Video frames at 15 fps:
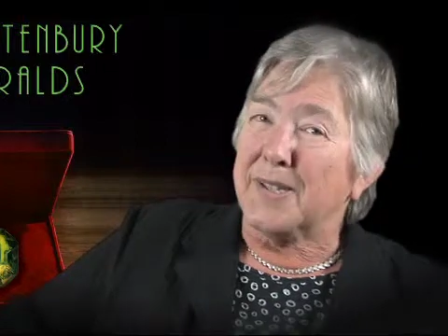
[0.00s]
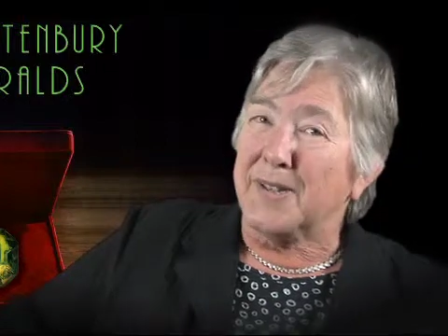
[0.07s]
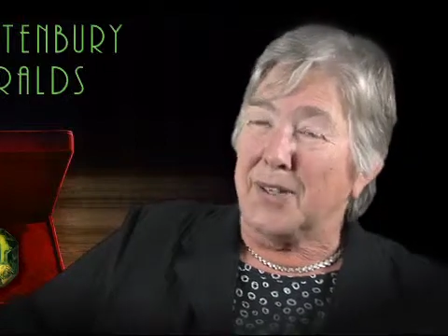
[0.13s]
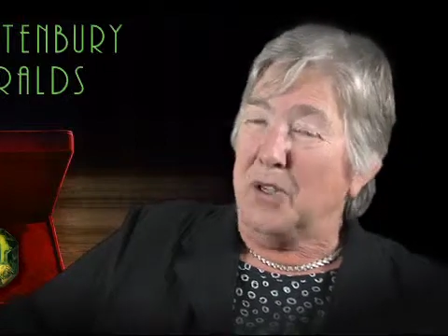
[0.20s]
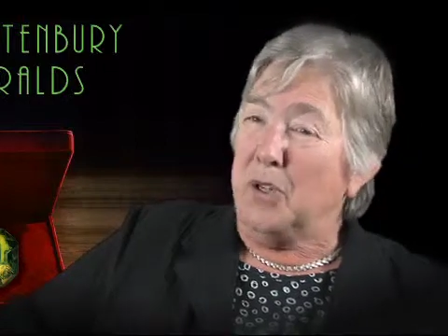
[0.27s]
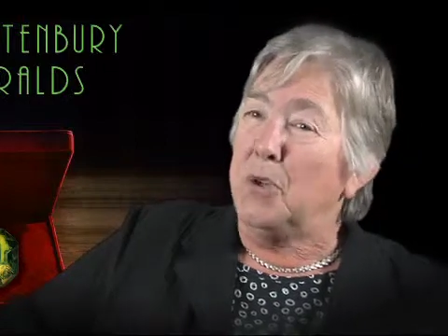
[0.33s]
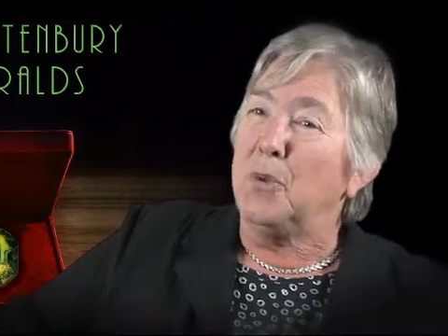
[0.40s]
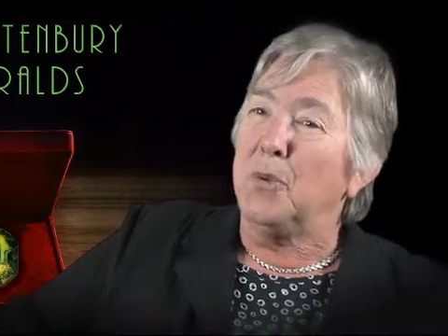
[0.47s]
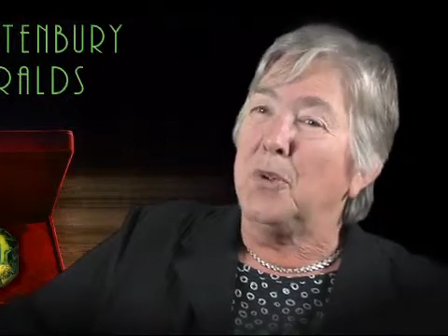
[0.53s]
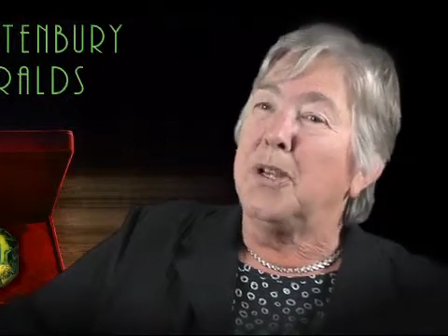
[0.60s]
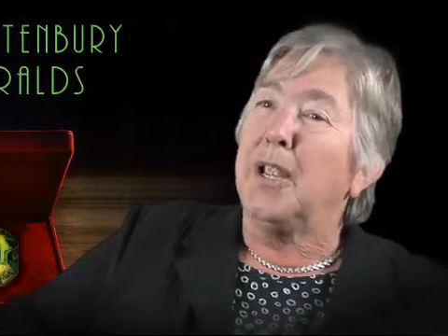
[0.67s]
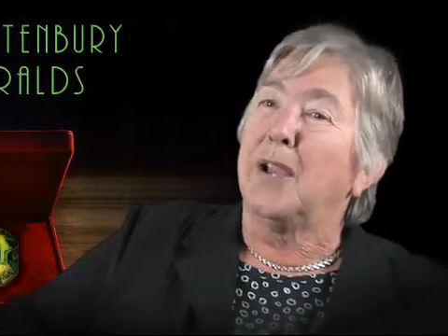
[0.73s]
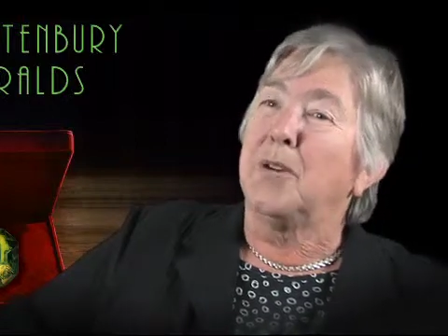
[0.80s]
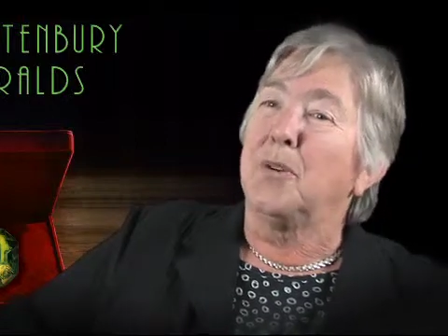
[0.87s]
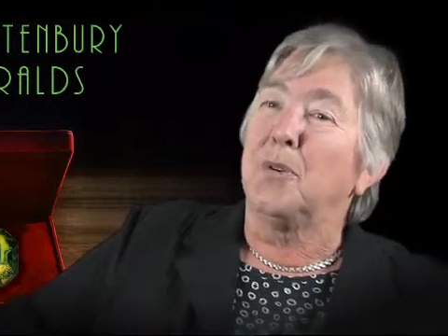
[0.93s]
the new
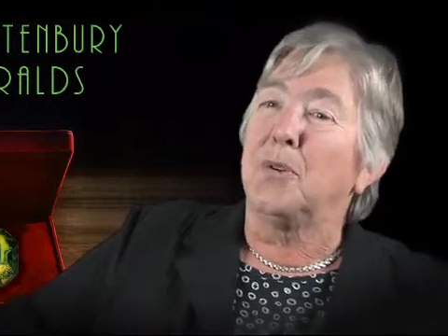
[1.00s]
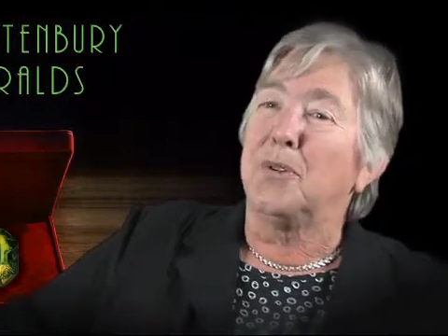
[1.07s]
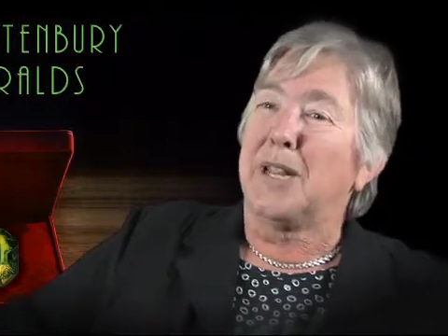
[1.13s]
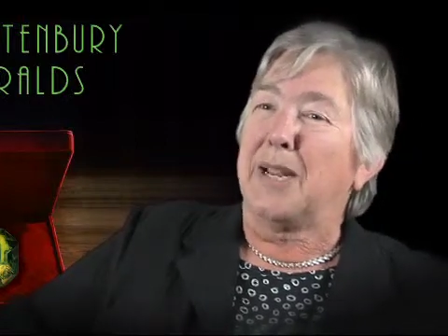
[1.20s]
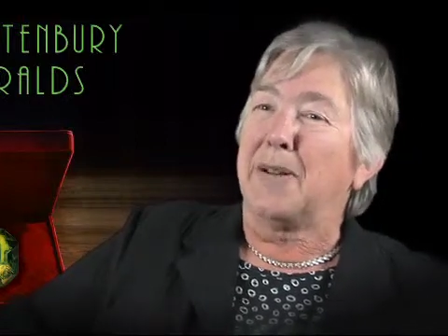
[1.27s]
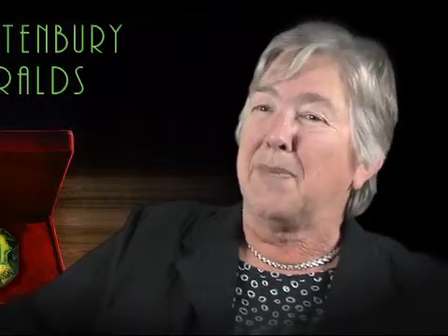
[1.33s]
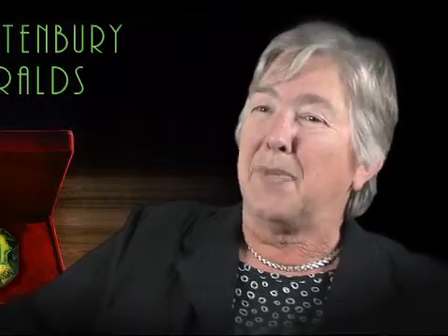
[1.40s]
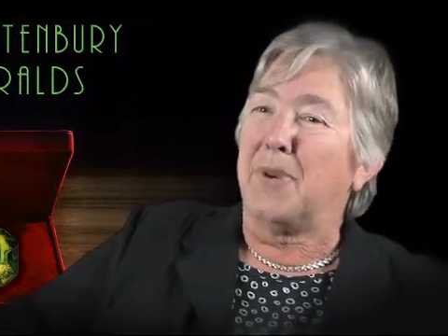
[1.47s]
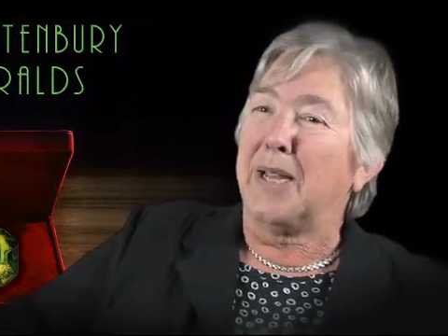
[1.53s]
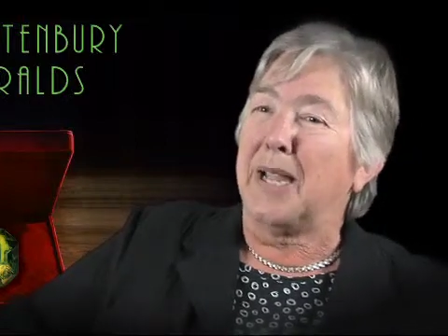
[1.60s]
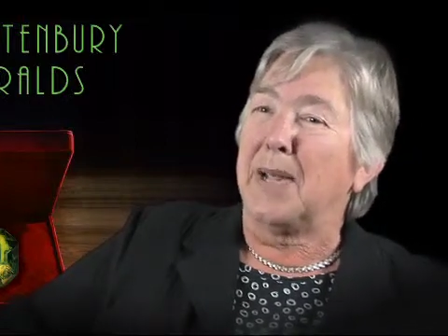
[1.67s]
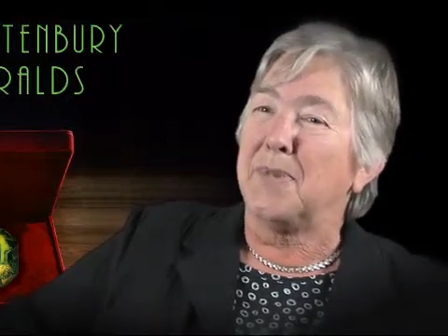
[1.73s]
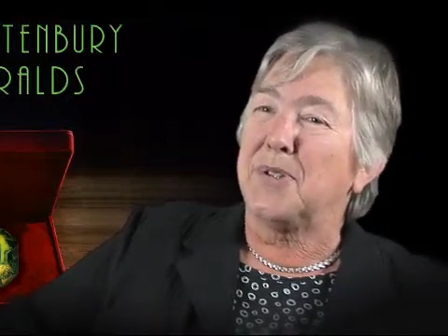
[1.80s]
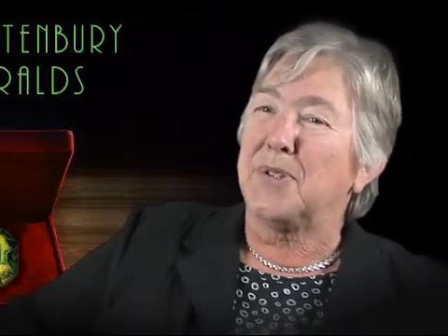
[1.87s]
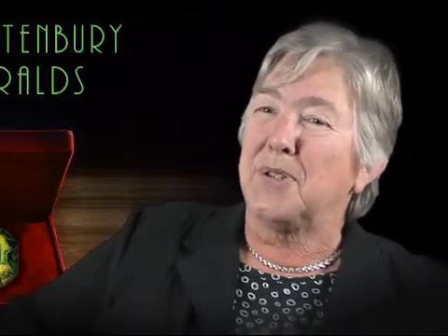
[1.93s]
young Lord Attenbury
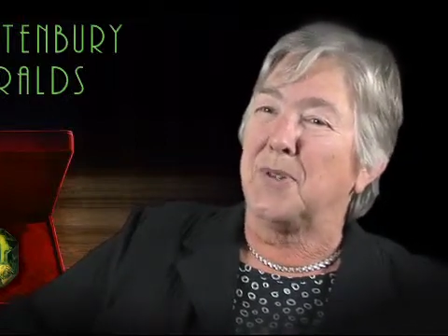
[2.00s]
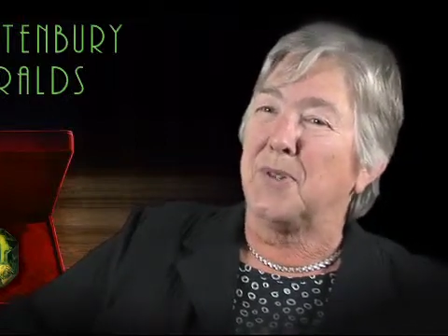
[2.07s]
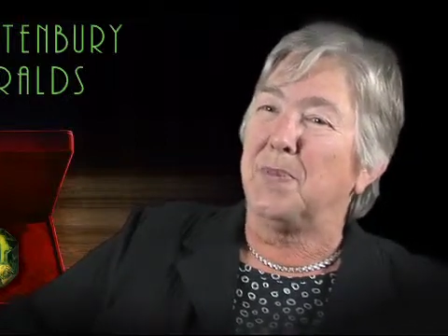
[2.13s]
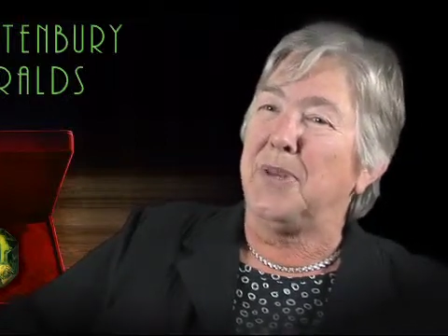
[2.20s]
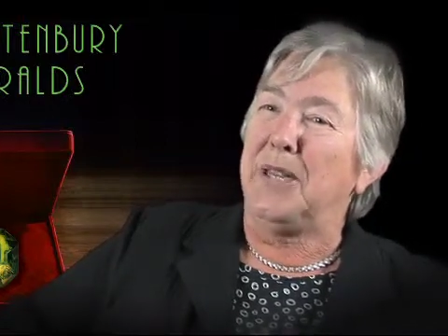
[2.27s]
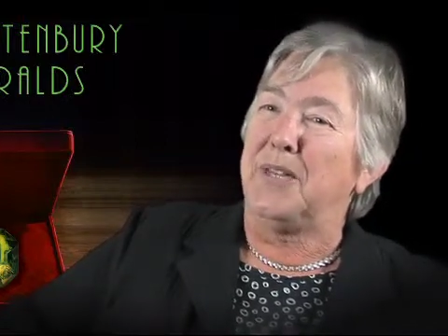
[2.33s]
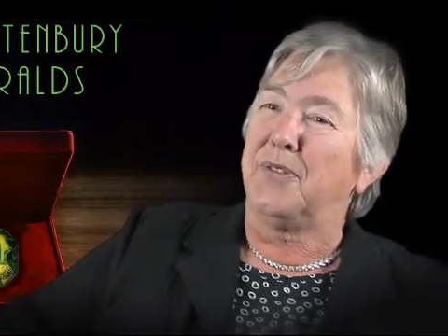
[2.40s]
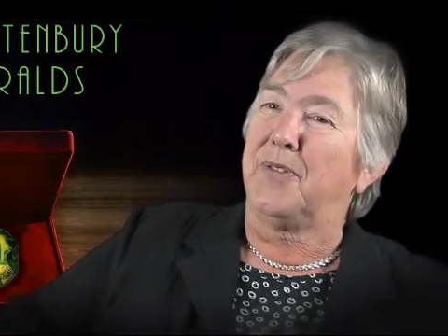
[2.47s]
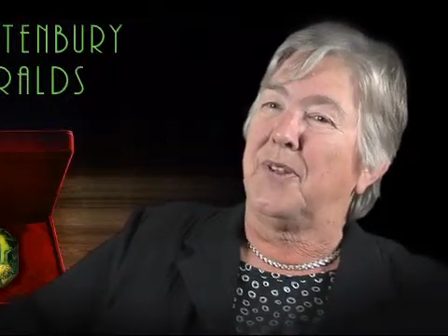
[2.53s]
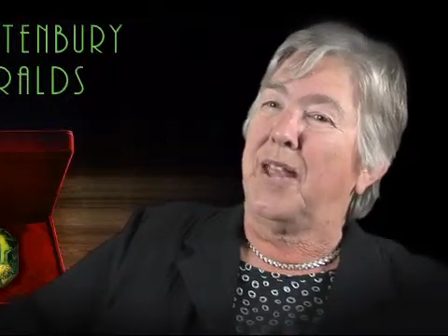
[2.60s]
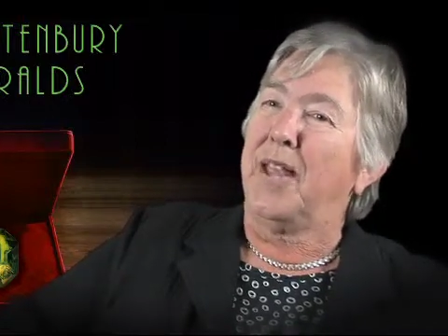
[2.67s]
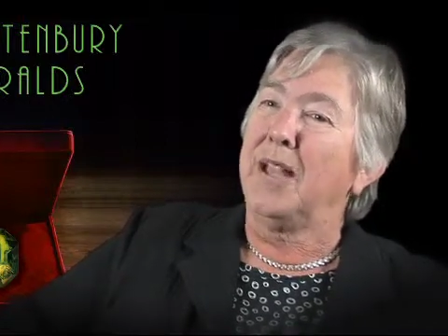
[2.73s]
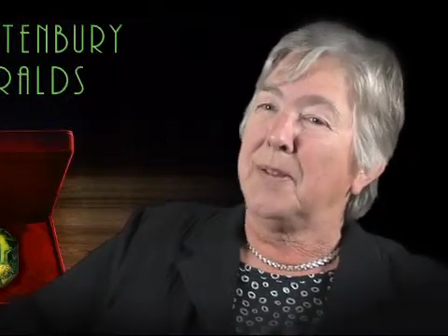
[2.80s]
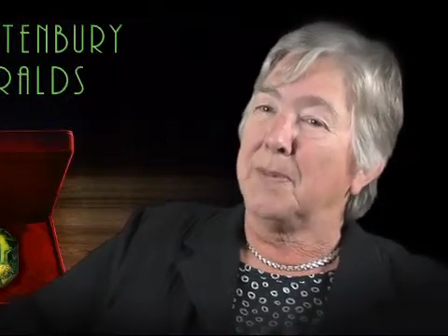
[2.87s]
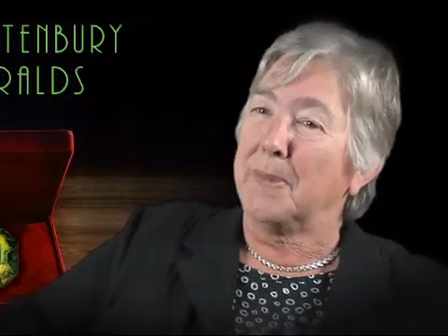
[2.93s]
comes to Lord Peter for
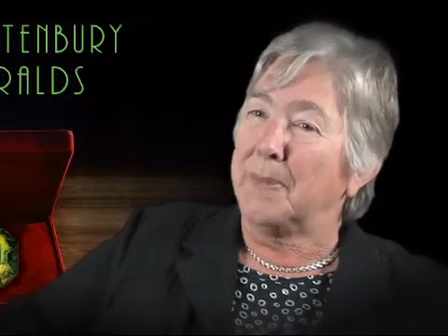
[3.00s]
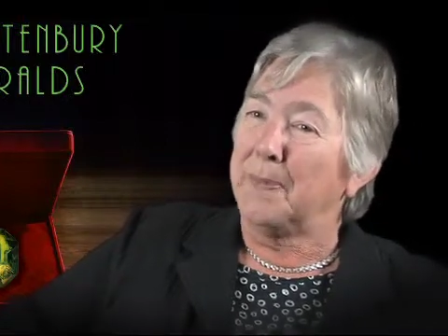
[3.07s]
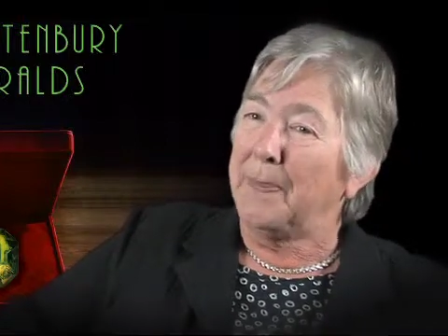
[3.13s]
help.